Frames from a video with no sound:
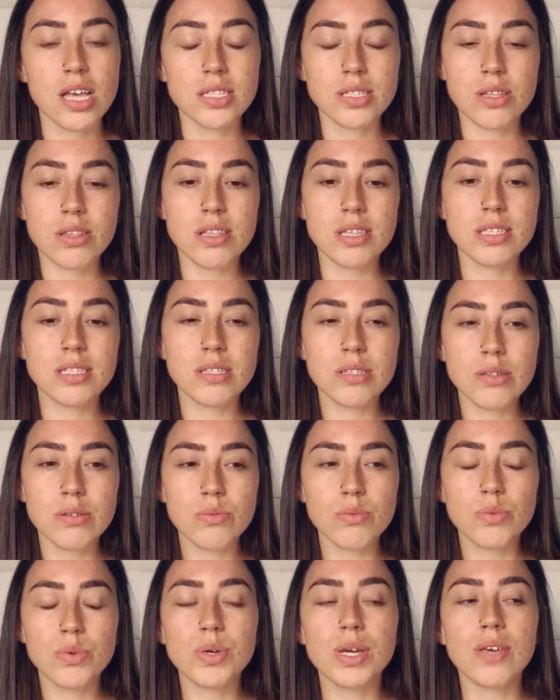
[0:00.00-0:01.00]
So this
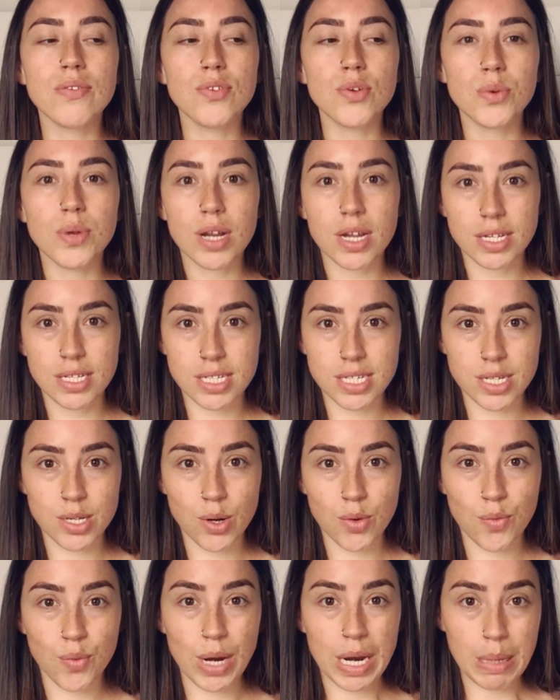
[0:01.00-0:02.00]
will give you an idea
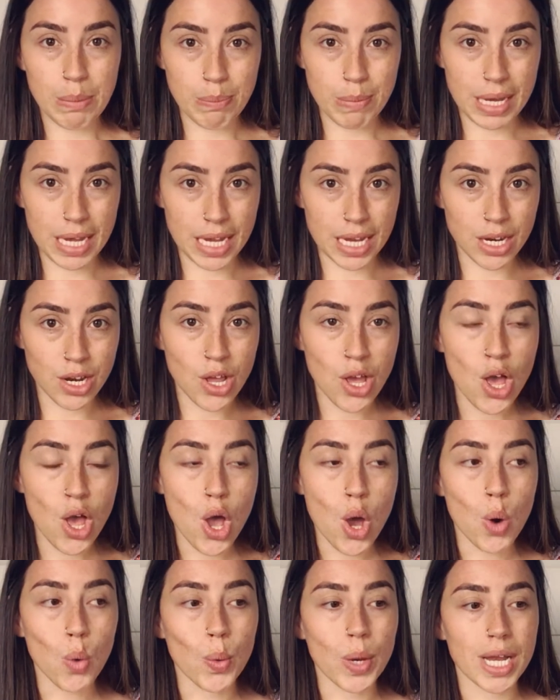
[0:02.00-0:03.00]
of what I mean
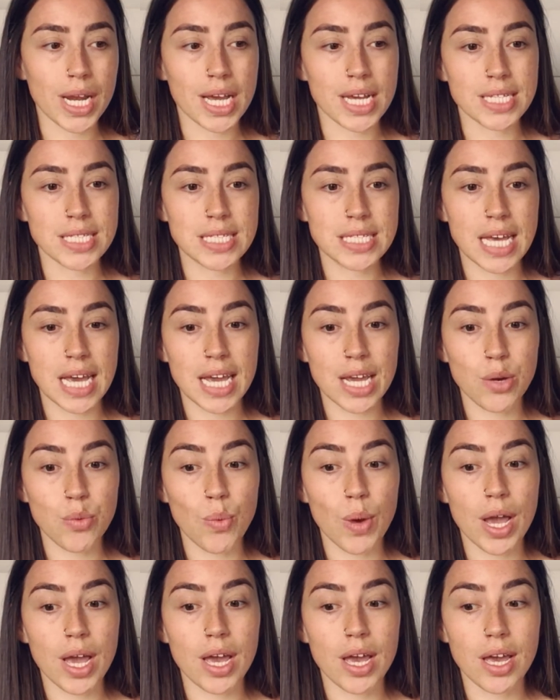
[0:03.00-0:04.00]
when I say
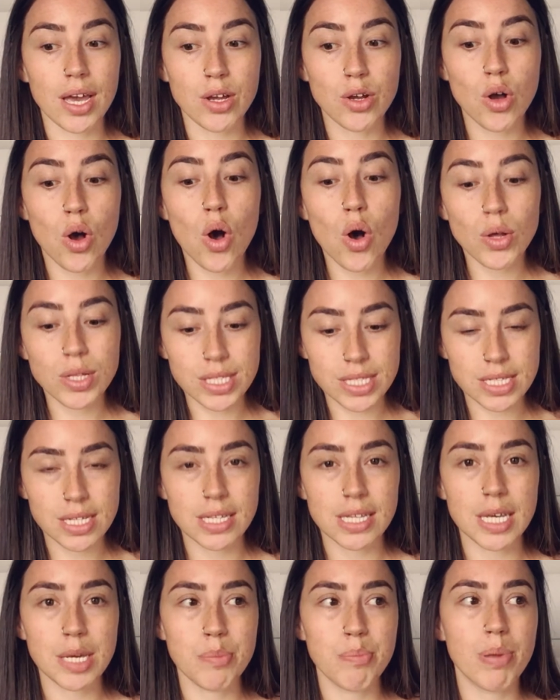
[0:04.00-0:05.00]
we're
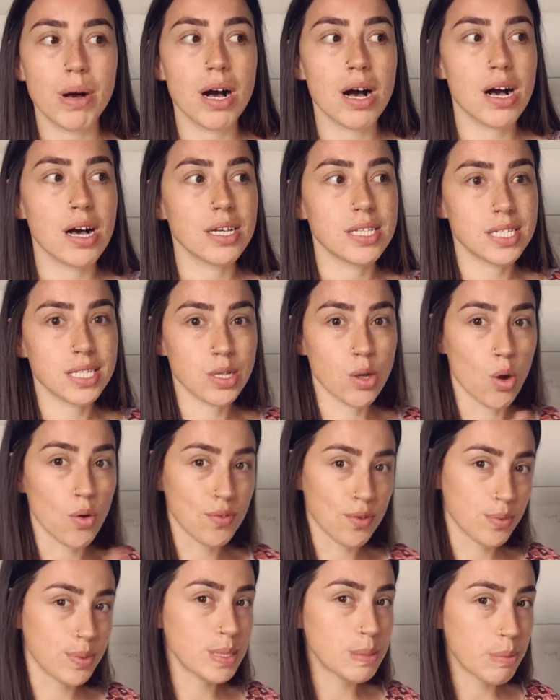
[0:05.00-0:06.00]
constantly passing
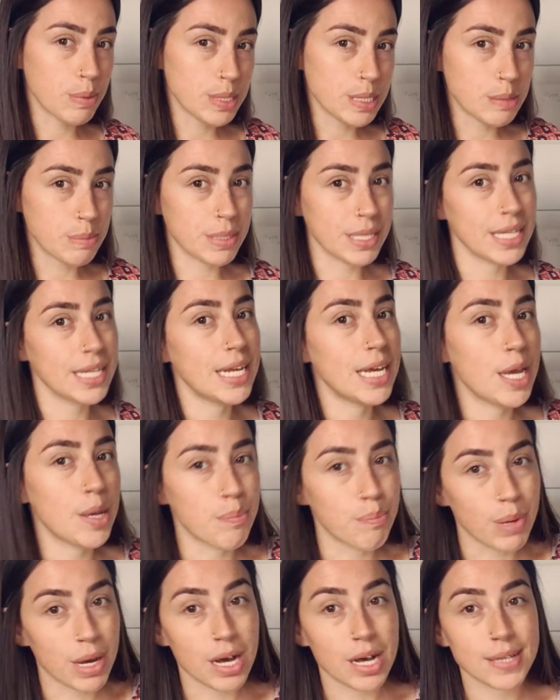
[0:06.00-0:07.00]
over responsibility
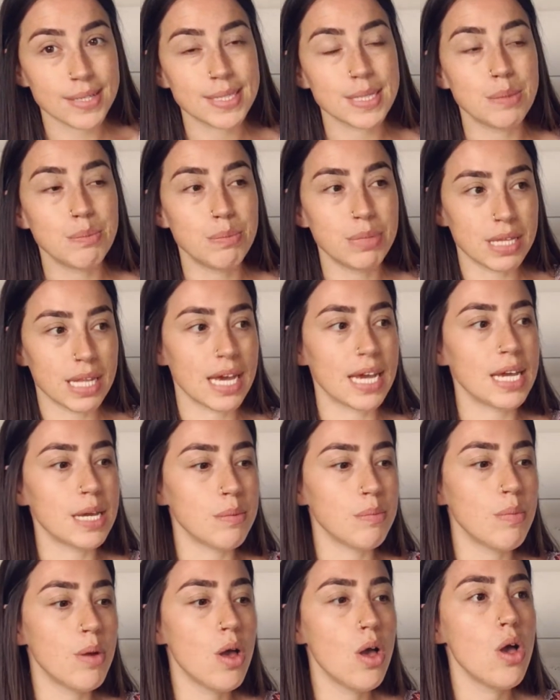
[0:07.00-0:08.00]
and passing
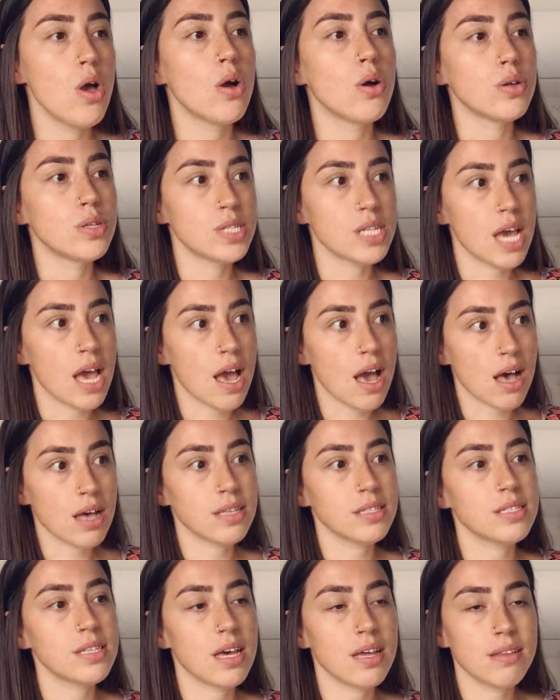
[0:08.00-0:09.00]
blame onto
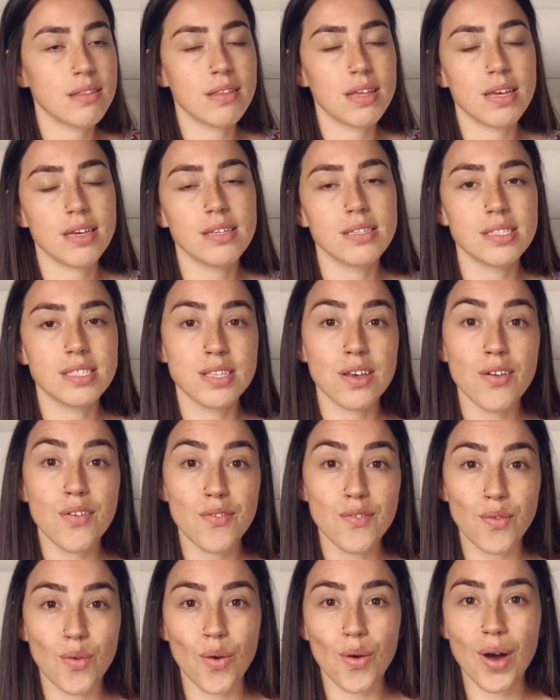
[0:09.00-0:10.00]
outside things
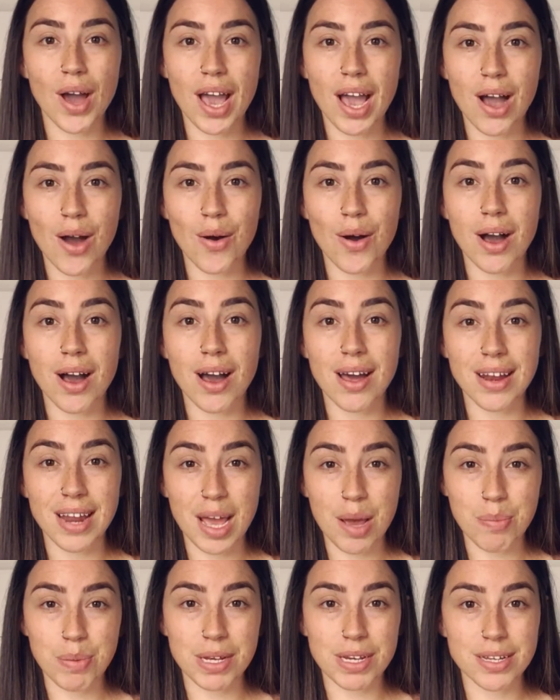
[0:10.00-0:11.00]
for our
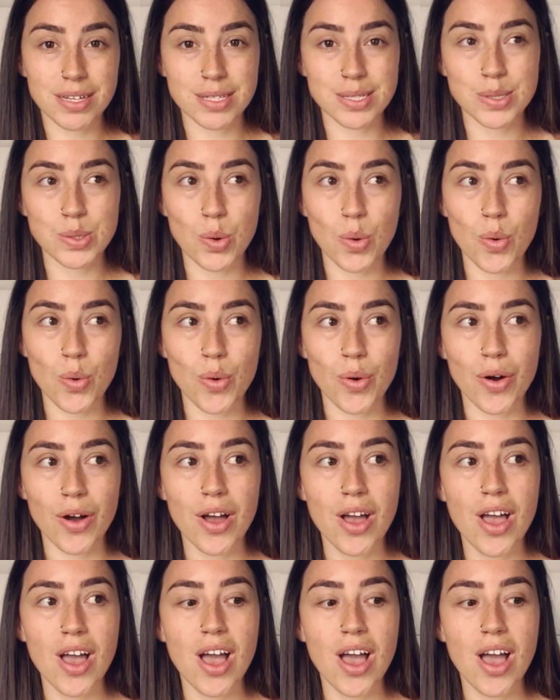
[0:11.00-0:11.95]
unhappiness or